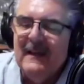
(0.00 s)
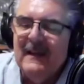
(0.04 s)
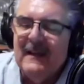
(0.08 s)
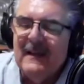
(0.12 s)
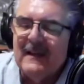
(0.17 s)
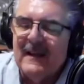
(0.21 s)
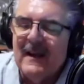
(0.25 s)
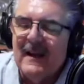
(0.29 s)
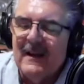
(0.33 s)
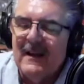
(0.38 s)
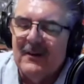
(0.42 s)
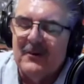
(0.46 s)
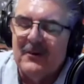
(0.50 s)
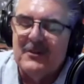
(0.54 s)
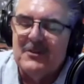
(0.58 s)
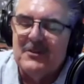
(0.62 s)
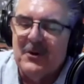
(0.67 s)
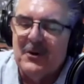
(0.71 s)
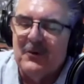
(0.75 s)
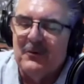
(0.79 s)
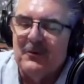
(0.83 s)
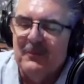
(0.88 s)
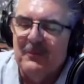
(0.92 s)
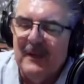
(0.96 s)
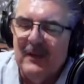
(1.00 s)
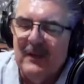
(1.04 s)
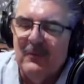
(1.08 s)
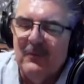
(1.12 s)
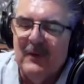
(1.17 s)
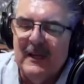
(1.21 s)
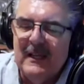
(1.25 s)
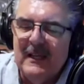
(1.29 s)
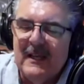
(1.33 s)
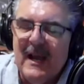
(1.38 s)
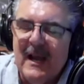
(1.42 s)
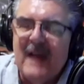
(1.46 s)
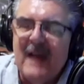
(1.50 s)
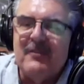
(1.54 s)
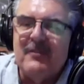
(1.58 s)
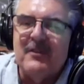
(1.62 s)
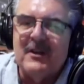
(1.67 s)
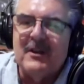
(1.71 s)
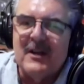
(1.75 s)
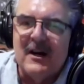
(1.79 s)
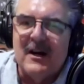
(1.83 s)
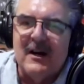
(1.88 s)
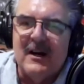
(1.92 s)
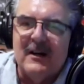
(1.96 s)
or told me, when he got the
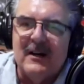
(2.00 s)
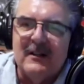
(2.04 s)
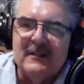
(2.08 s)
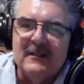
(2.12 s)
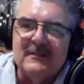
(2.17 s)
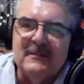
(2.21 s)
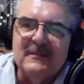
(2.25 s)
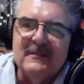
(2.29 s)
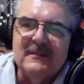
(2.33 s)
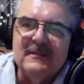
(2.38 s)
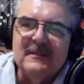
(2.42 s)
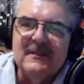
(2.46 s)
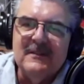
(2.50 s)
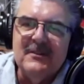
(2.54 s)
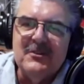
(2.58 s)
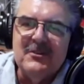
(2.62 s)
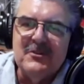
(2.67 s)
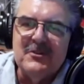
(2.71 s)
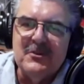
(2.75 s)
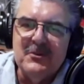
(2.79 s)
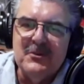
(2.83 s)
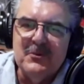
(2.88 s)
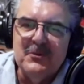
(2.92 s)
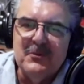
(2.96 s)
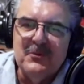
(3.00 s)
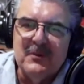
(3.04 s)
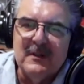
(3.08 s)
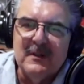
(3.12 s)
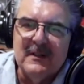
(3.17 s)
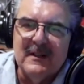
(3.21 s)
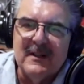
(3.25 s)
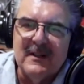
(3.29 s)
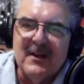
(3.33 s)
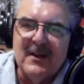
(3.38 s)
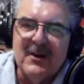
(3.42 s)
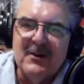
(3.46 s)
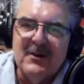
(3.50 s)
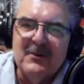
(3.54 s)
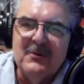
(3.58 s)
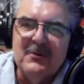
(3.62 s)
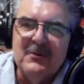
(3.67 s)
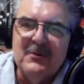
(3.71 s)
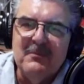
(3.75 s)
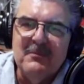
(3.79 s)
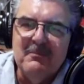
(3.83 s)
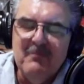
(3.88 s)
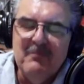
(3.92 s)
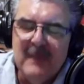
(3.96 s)
call to go
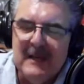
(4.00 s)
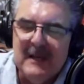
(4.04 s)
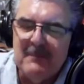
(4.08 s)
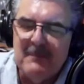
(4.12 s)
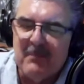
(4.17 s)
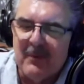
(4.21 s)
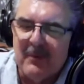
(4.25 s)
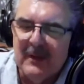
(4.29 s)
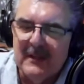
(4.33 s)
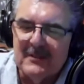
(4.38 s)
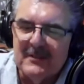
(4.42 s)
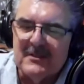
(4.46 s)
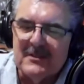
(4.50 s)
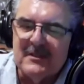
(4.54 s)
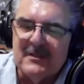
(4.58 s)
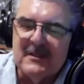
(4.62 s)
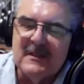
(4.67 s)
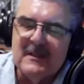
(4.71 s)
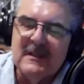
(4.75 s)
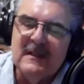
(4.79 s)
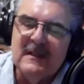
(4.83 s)
meet Prince.